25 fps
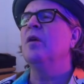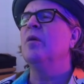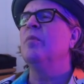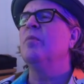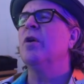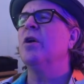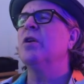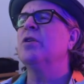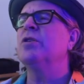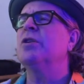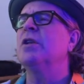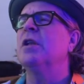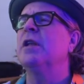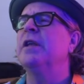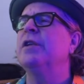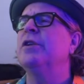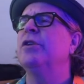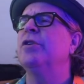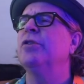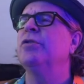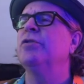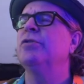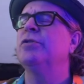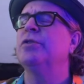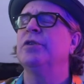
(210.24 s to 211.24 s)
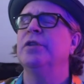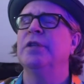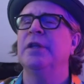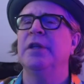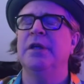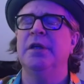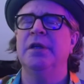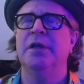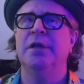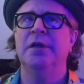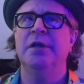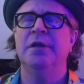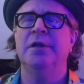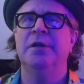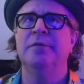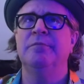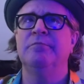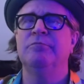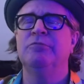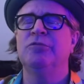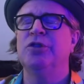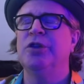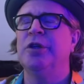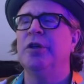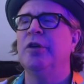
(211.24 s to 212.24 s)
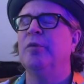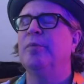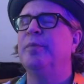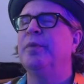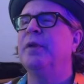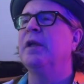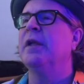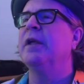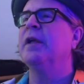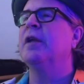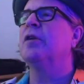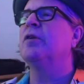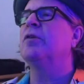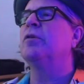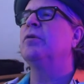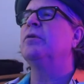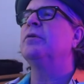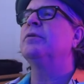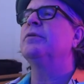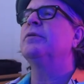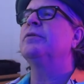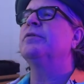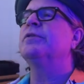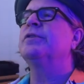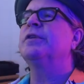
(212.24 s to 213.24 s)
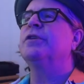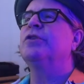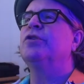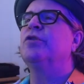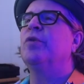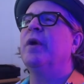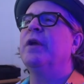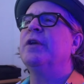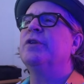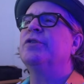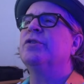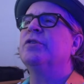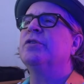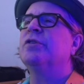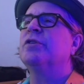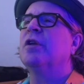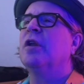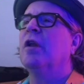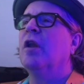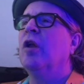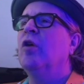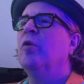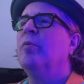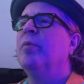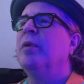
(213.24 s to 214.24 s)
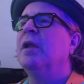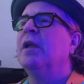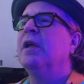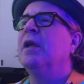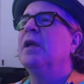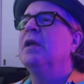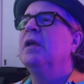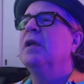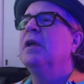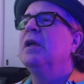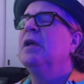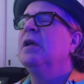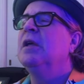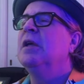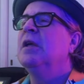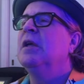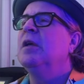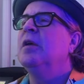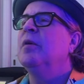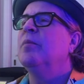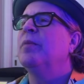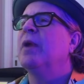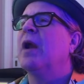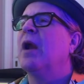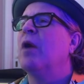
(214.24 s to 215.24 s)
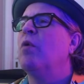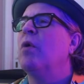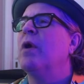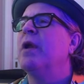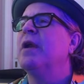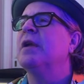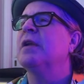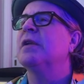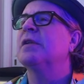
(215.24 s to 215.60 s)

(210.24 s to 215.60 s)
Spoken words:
Partially due to the geopolitical situations globally, but I want to